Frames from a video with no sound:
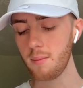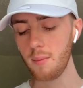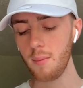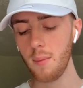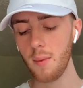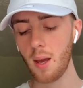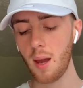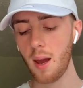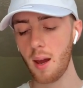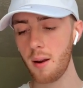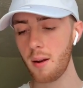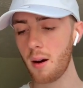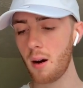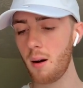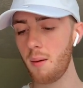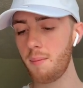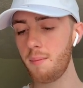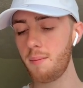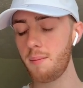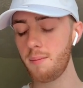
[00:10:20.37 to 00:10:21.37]

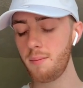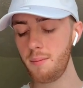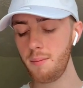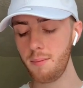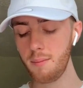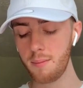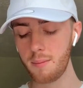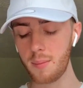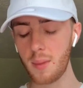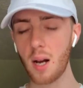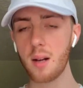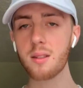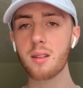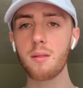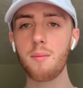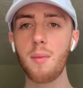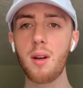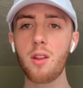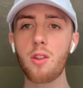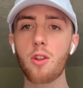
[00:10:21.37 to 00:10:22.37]
And not to
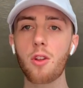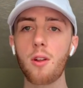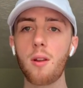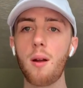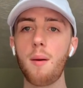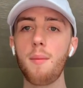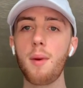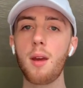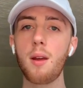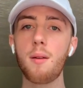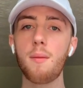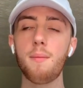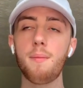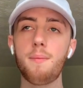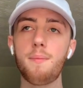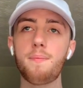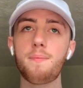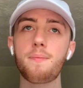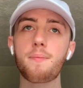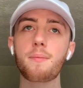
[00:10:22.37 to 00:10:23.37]
mention, I mean,
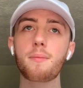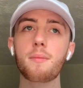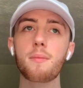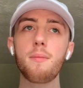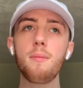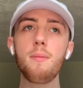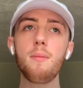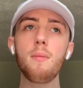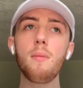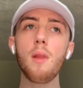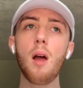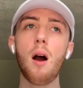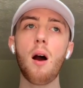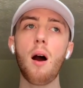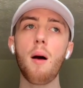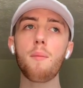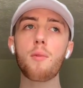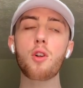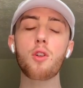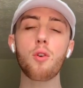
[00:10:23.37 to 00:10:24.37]

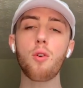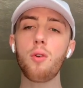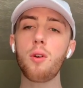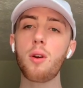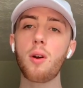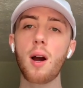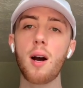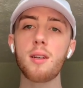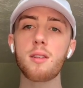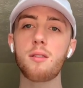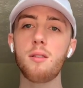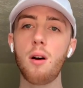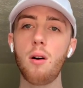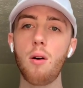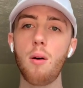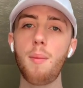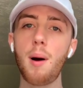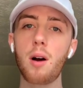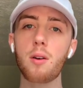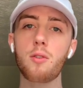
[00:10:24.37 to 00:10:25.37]
I'm sure you guys know
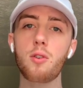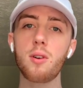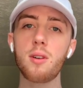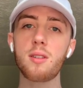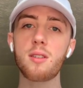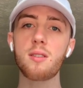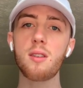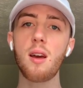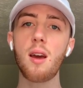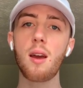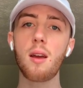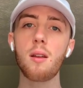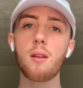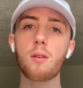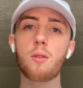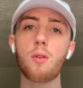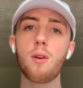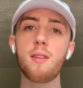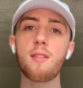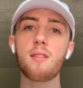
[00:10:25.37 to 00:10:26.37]
about Chris Sane.
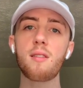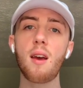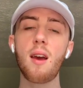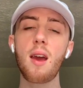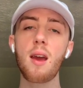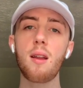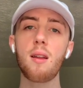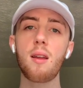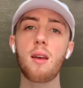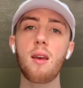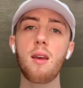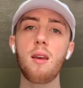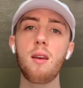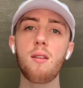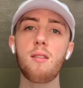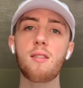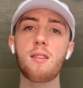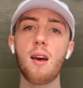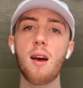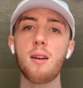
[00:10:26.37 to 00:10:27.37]
Chris Sane, he
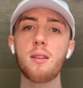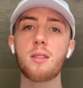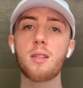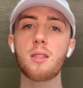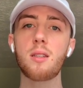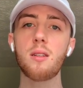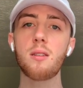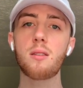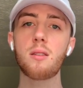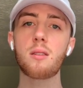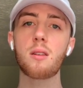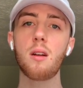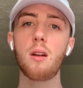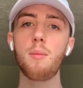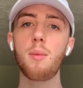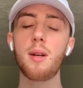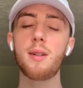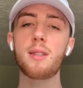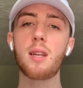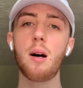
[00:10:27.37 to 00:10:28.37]
says that this is going to
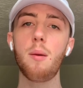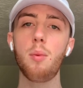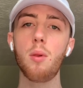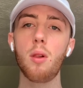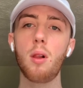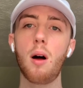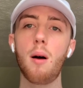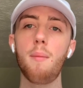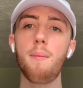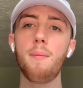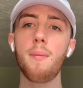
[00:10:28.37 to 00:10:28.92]
be a double up.